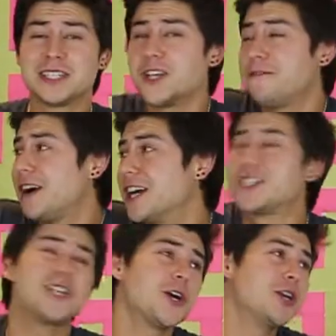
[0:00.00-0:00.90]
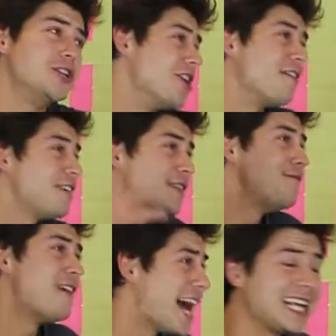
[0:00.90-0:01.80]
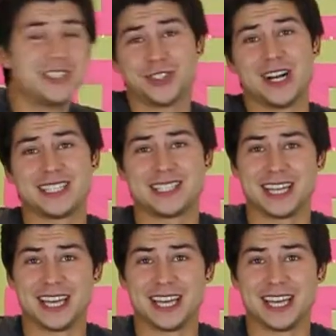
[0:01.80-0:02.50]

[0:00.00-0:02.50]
So far so good, nothing that interesting.